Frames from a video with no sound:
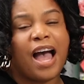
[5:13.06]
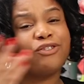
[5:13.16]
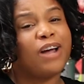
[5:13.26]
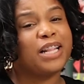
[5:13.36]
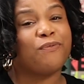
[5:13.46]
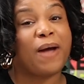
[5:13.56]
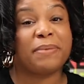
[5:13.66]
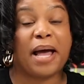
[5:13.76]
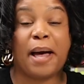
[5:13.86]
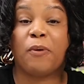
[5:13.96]
I tried to
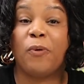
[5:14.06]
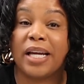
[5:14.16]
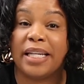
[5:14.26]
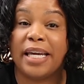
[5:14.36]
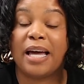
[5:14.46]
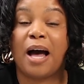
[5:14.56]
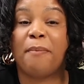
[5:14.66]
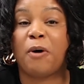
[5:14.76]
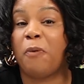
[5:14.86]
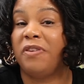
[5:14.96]
wrap that up quickly.
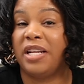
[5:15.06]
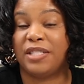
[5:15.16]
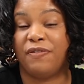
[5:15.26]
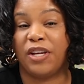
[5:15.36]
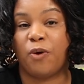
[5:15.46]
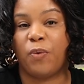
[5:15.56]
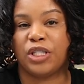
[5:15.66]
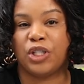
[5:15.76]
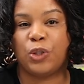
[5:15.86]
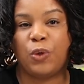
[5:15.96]
Hopefully this video
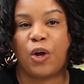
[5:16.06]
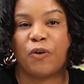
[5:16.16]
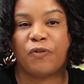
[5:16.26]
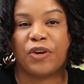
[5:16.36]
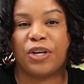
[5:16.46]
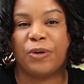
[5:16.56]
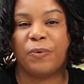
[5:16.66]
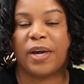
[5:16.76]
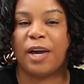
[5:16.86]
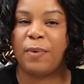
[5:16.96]
wasn't too long for
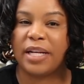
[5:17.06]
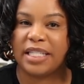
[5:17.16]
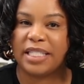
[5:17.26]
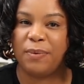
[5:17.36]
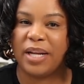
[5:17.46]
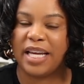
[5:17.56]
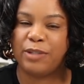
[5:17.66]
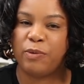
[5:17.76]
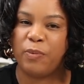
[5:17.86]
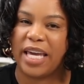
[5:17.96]
you. Can't wait to see what it
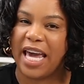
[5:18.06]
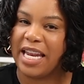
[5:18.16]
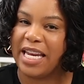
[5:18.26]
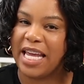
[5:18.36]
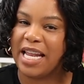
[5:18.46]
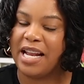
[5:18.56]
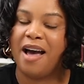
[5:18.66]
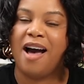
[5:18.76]
is when we edit it.